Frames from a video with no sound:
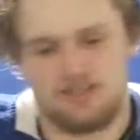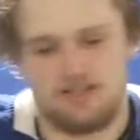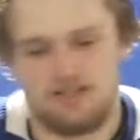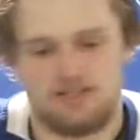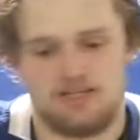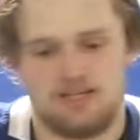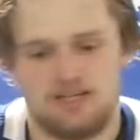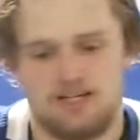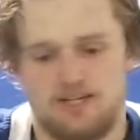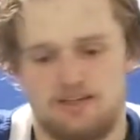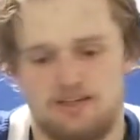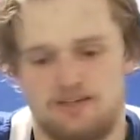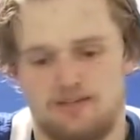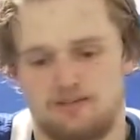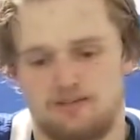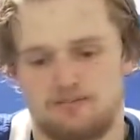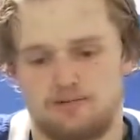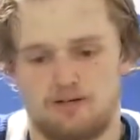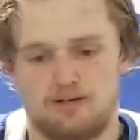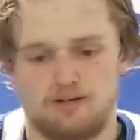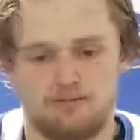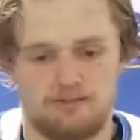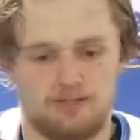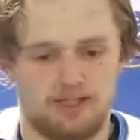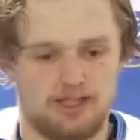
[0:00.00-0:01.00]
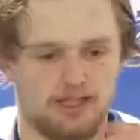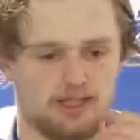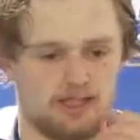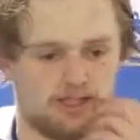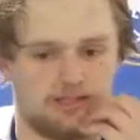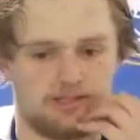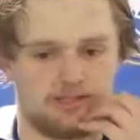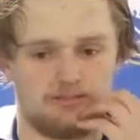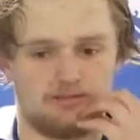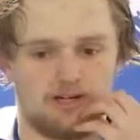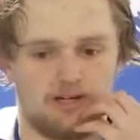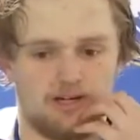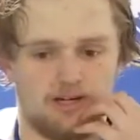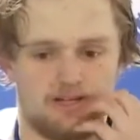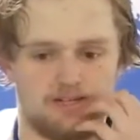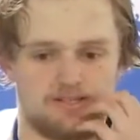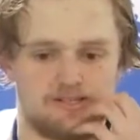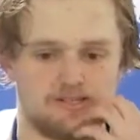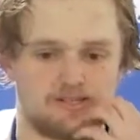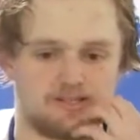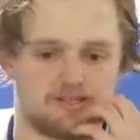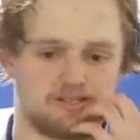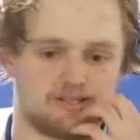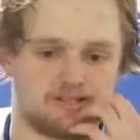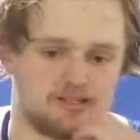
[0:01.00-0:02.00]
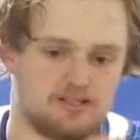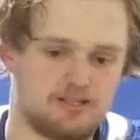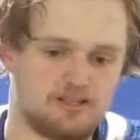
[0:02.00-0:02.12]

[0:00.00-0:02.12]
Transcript: Yeah, I think probably hockey-wise.